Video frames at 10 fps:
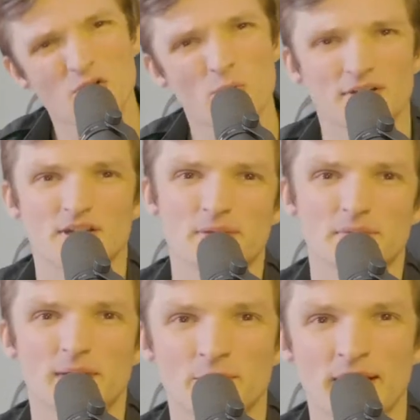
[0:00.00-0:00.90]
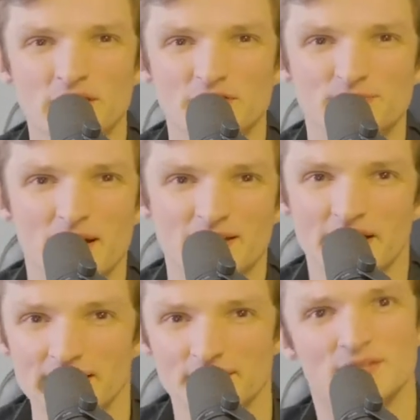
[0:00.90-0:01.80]
Hello, welcome to Big Bang Radio
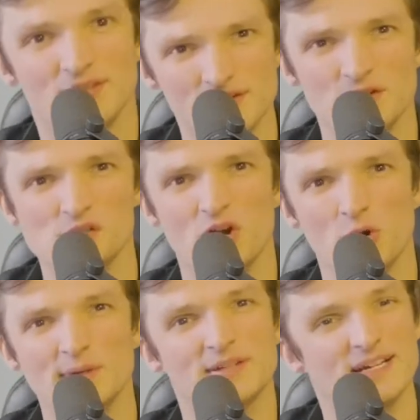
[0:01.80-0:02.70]
Spotlights. This is a show where we